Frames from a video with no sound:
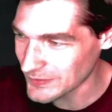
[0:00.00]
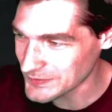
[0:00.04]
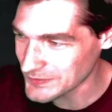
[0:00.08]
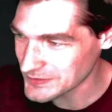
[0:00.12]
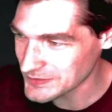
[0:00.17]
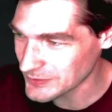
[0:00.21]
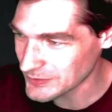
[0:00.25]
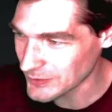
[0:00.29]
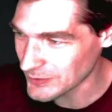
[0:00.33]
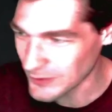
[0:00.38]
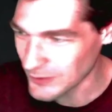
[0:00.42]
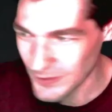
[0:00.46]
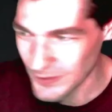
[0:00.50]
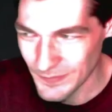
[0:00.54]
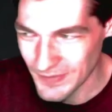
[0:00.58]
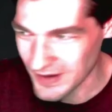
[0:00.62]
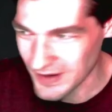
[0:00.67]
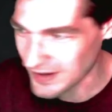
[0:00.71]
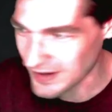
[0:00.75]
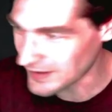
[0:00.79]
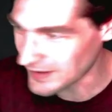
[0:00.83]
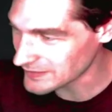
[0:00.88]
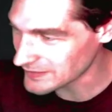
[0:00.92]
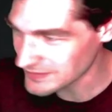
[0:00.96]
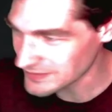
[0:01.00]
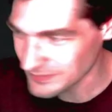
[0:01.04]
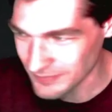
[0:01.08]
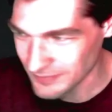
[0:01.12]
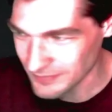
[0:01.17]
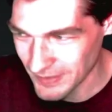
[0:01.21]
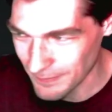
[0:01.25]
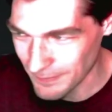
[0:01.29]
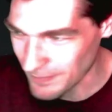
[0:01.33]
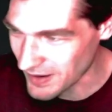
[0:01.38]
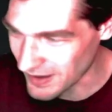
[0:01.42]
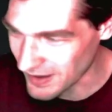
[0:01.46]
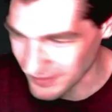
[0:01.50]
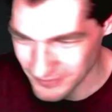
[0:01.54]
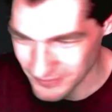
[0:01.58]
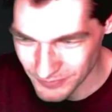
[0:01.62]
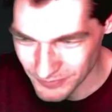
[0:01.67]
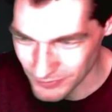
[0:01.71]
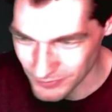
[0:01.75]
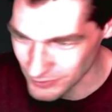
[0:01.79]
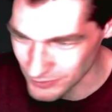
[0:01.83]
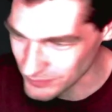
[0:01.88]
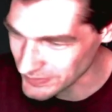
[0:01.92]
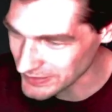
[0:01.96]
Chrome Mox, my Mox
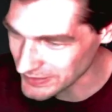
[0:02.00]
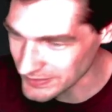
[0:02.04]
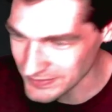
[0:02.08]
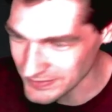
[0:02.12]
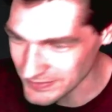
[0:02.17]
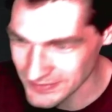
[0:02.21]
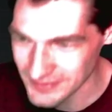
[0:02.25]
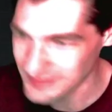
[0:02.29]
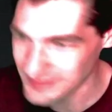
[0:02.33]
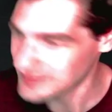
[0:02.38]
Rubies